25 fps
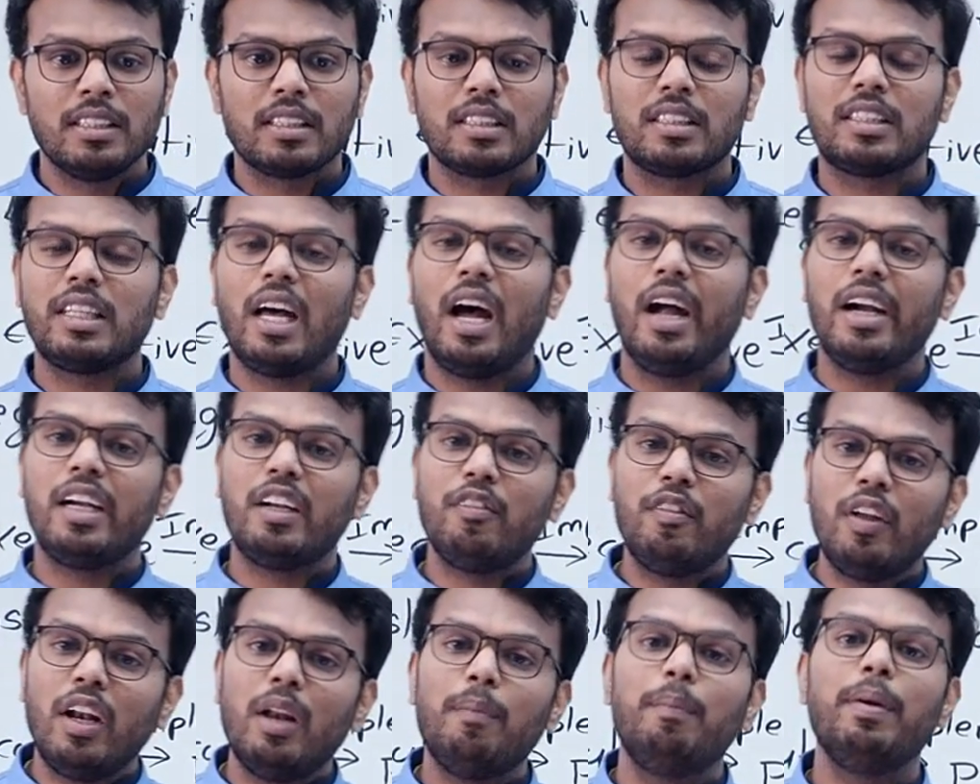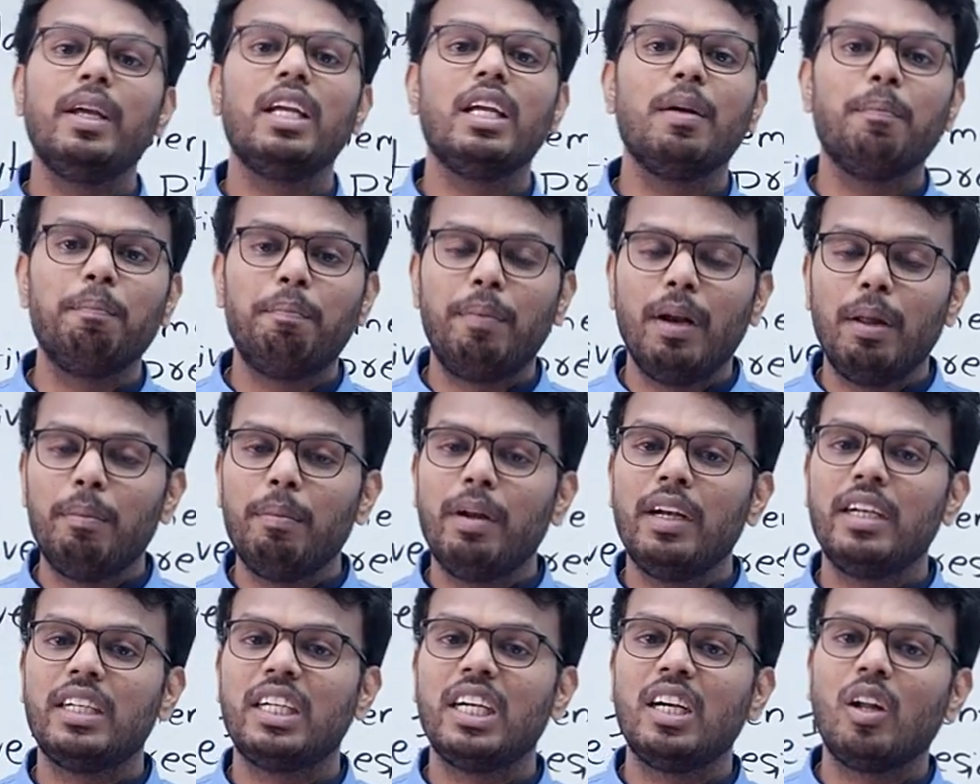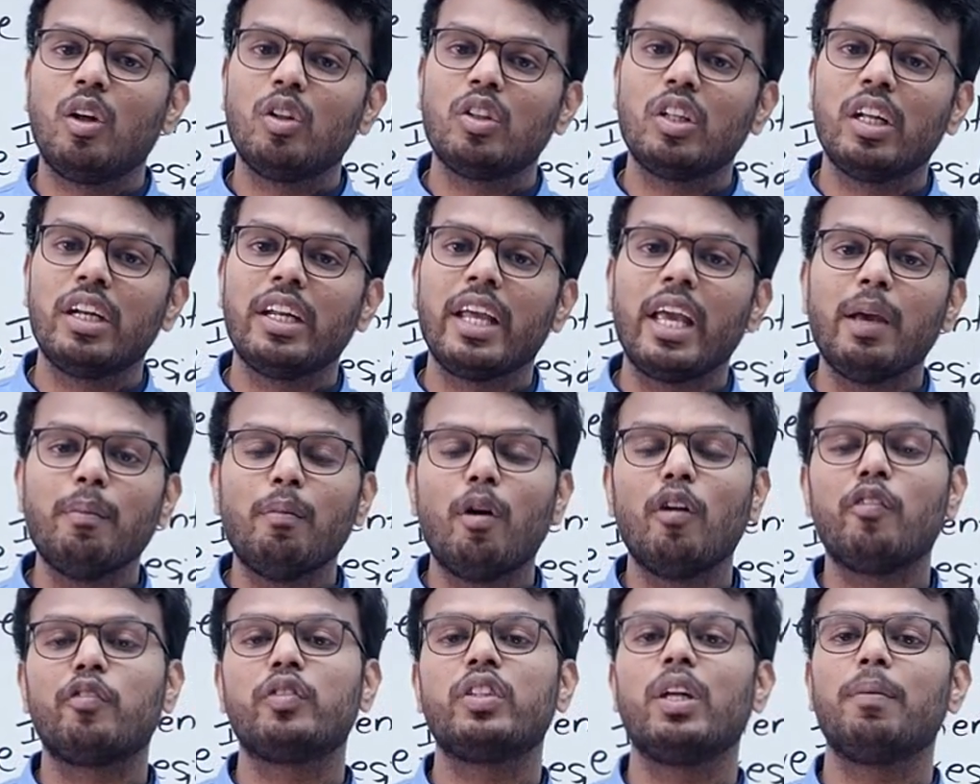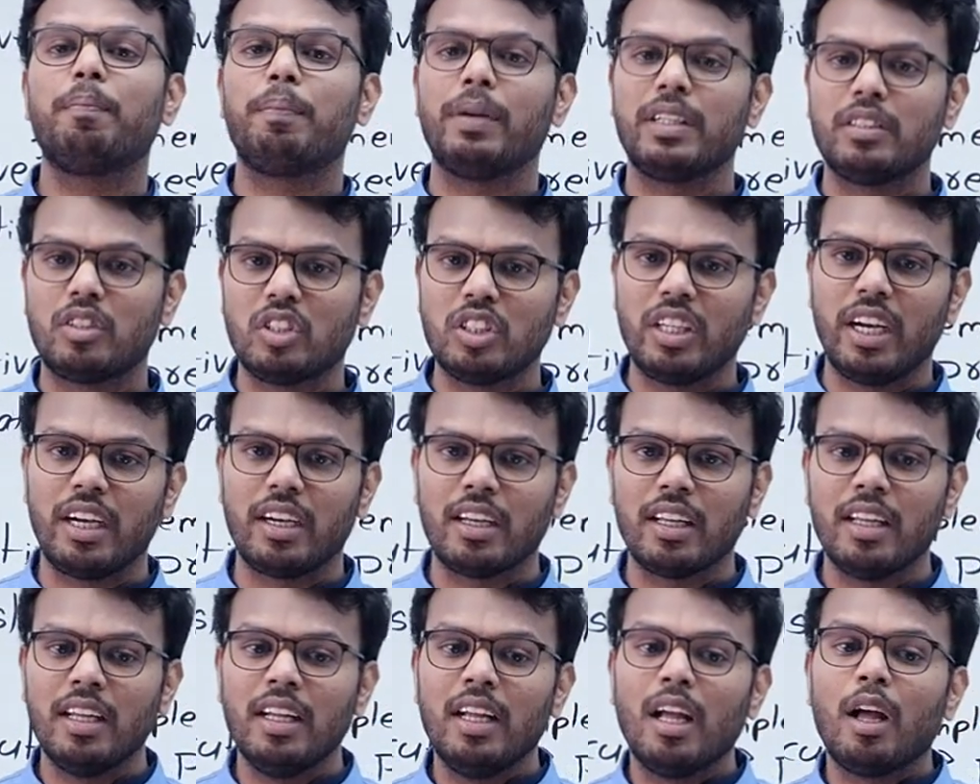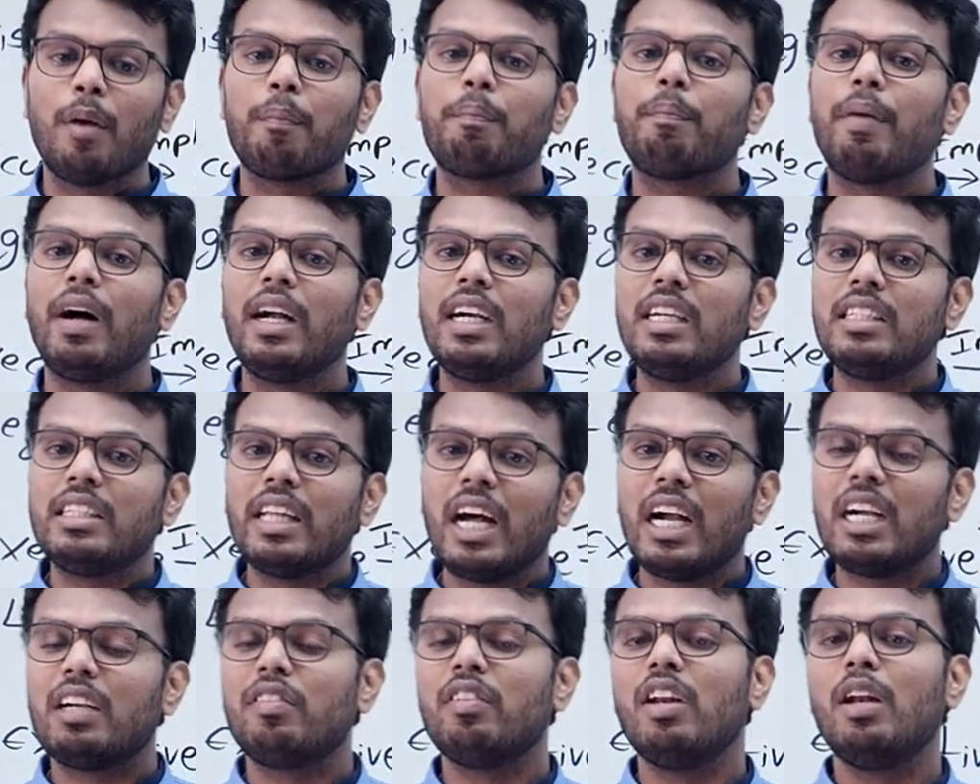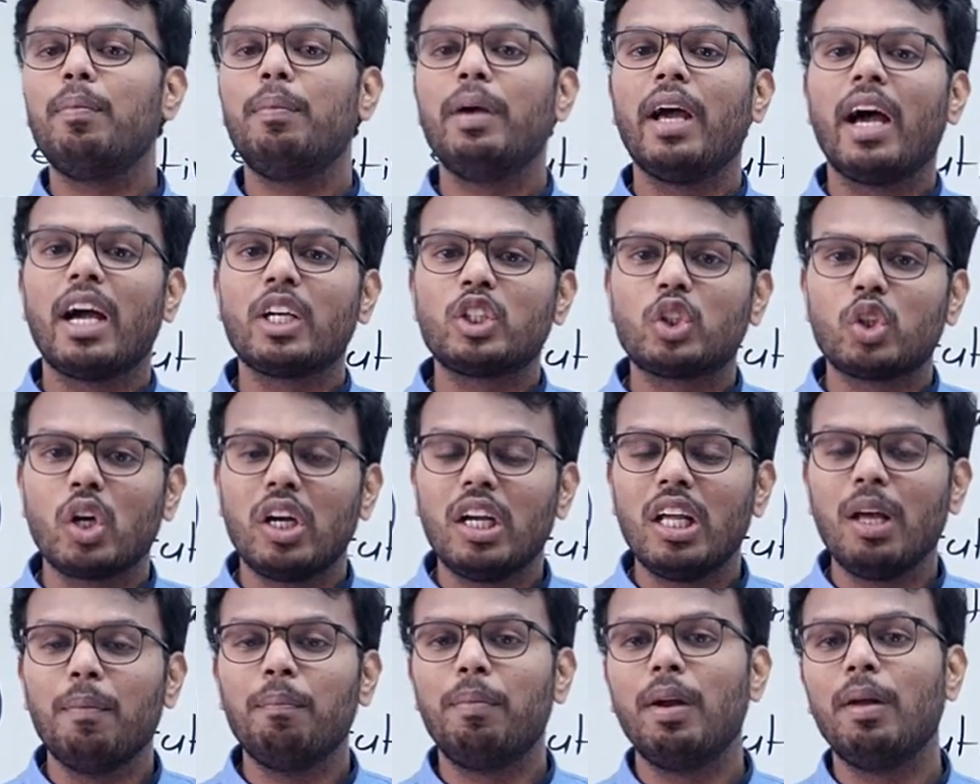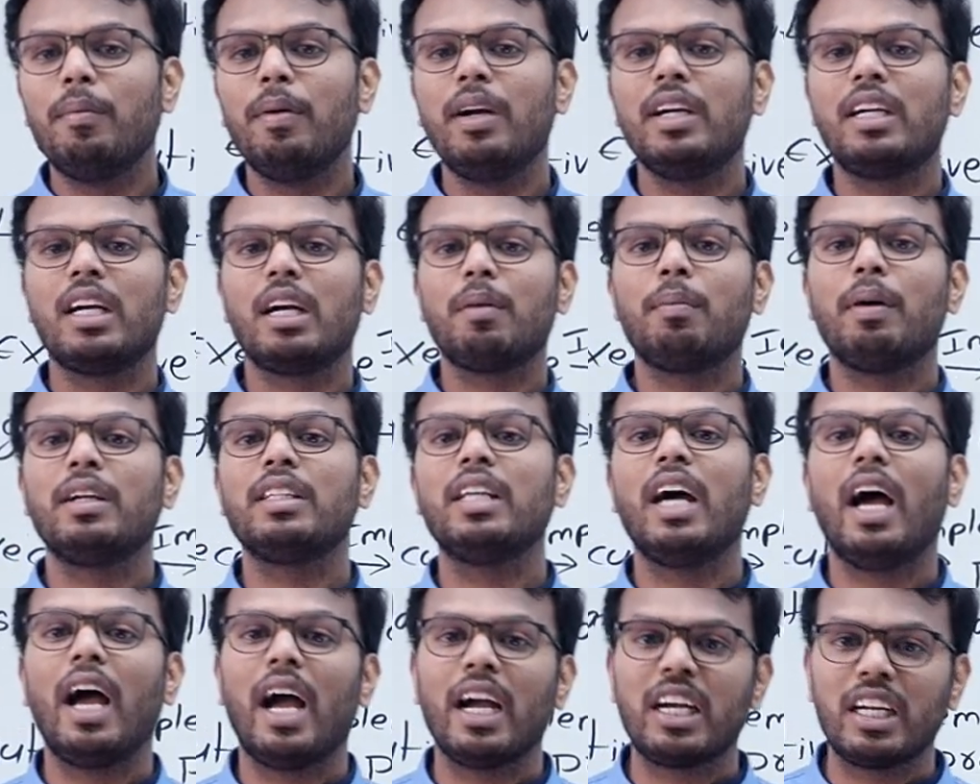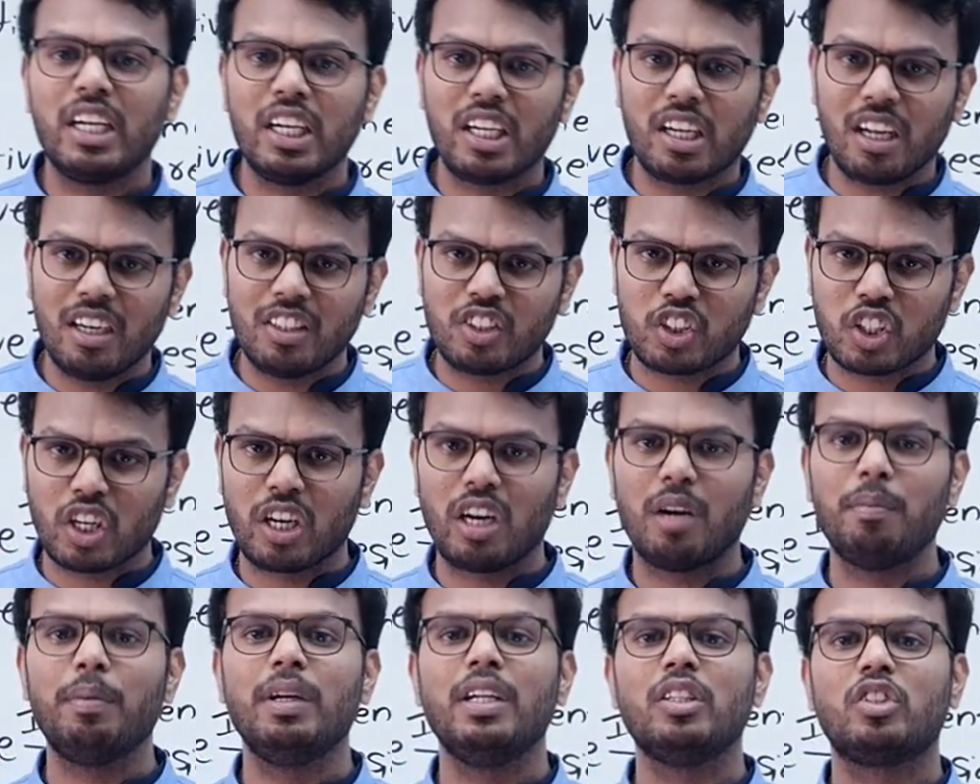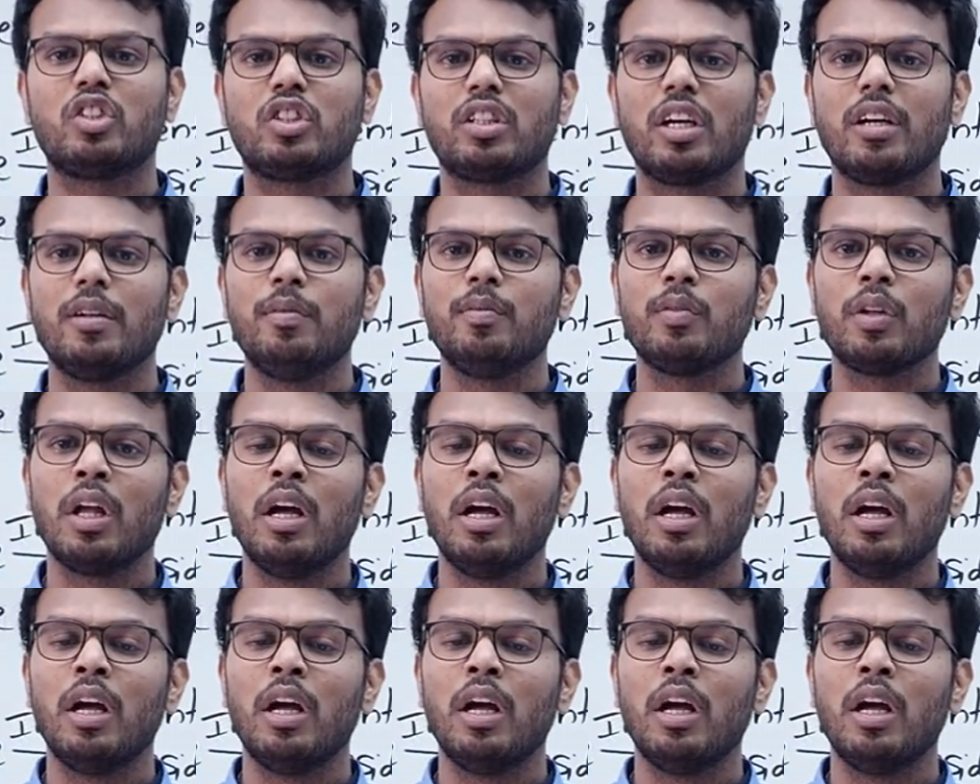that will be implemented on the name of the president. But that will be actually implemented by the agricultural minister.